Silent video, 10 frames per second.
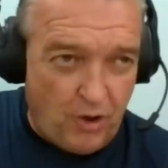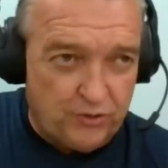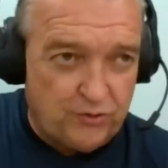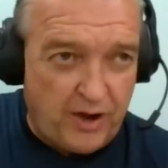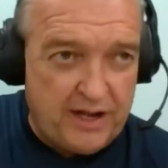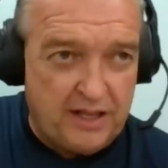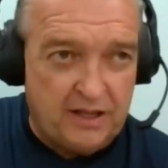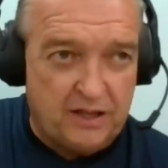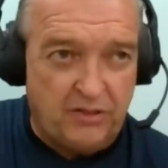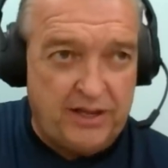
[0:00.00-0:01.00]
Paul's writing
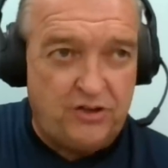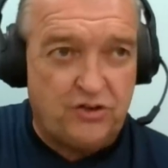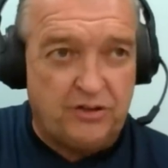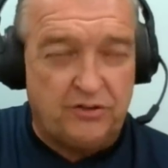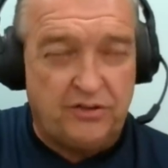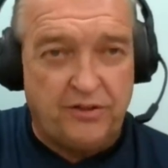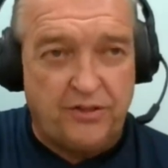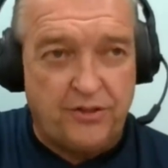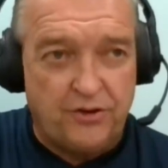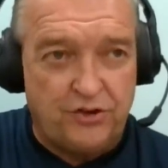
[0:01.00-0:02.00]
in Galatians in
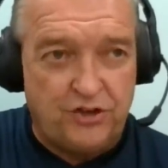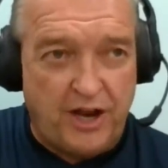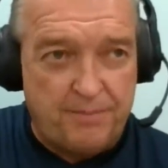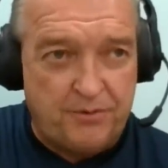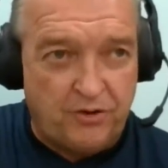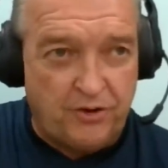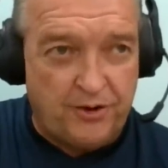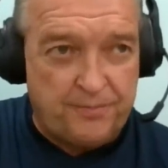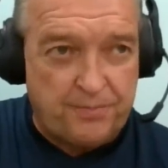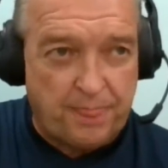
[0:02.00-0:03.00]
the third
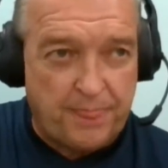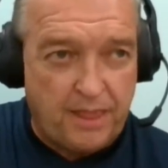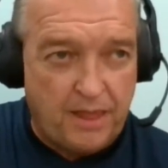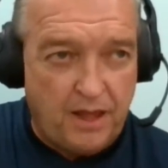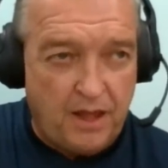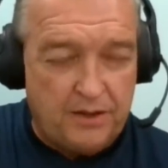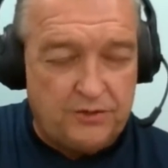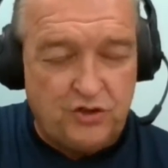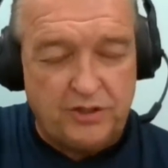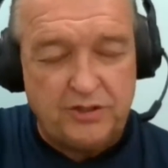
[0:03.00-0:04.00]
chapter,
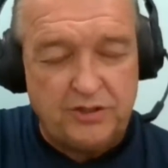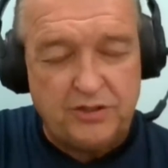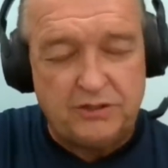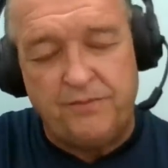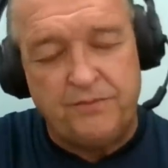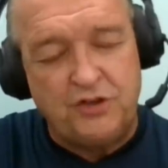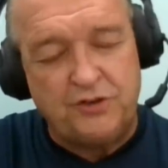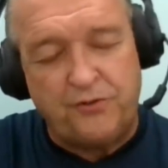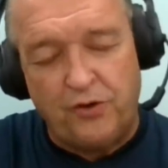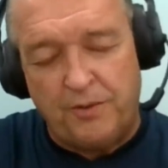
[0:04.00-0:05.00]
just
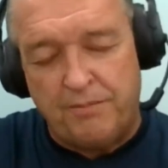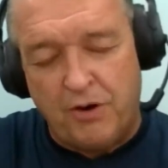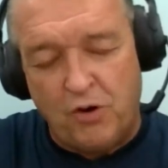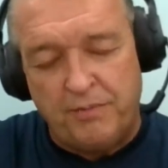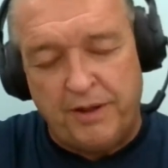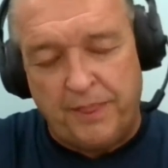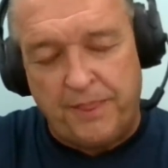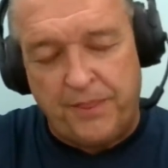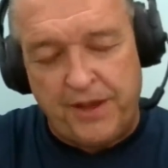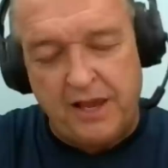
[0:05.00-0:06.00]
for a moment,
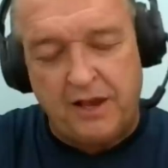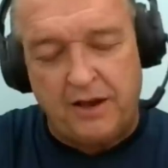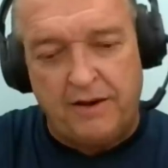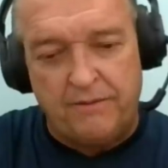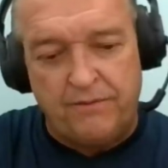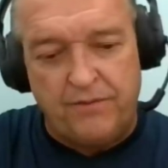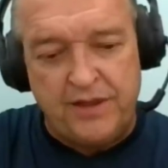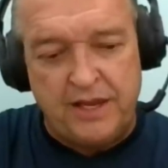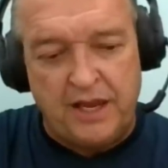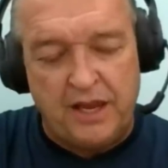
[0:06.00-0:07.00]
think of
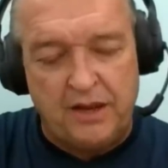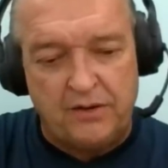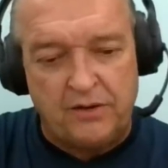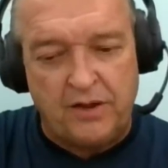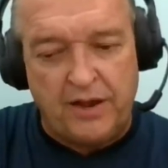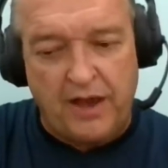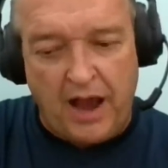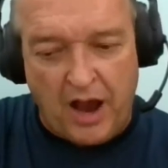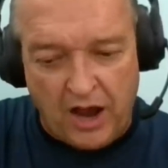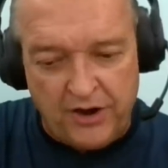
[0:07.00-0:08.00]
the
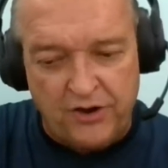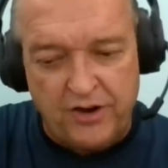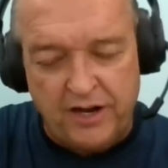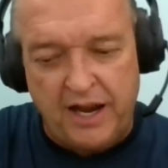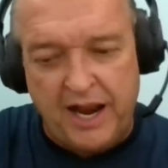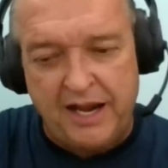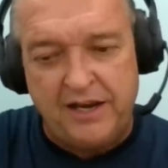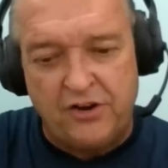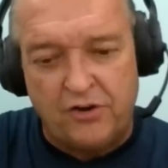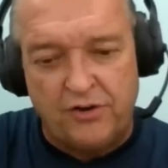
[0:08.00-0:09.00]

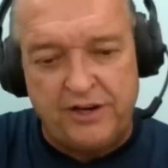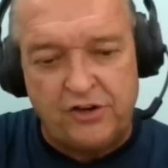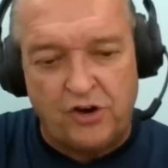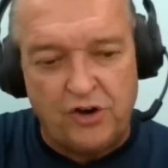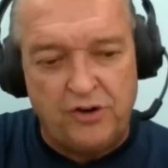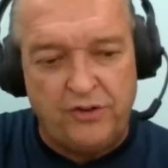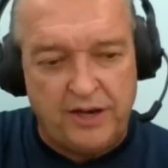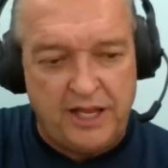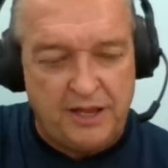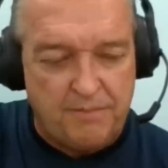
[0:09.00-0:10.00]
180 degree turn
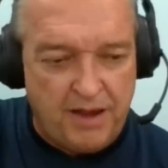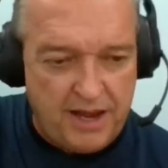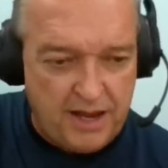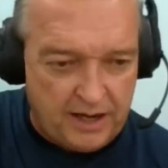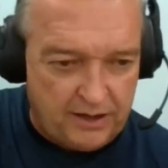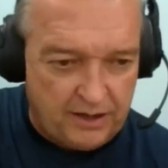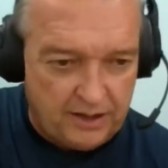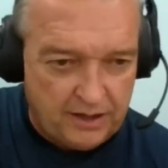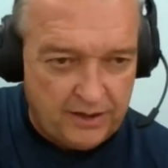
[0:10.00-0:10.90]
that he made.